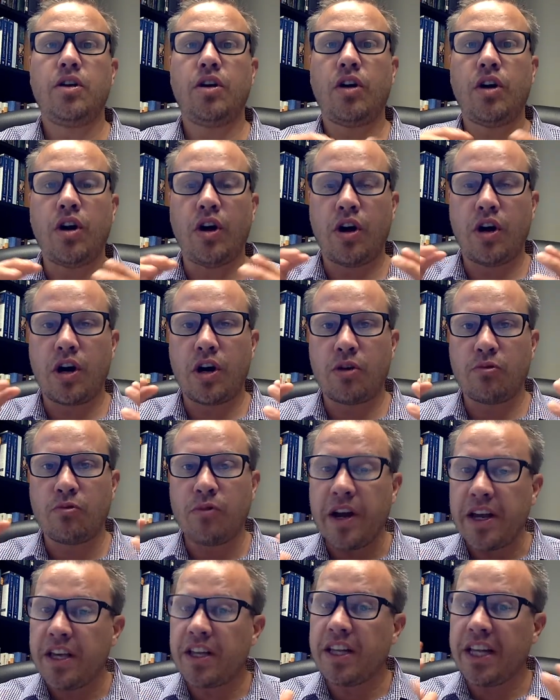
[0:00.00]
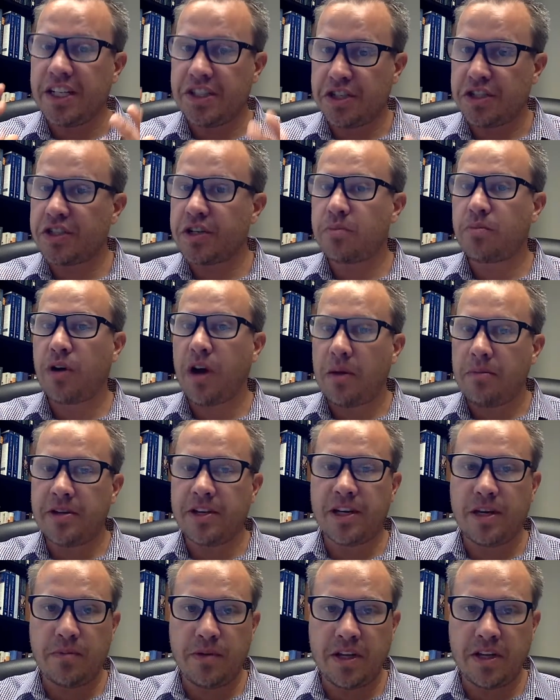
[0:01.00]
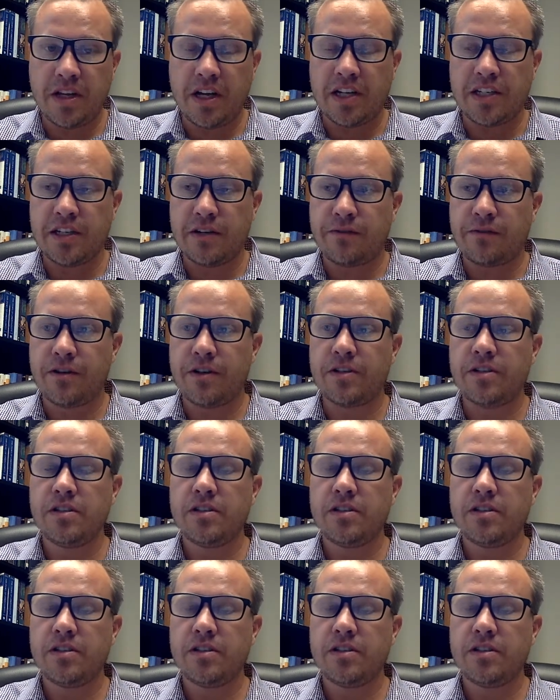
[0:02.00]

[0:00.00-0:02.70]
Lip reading: our regulations are probably going to be a lot different.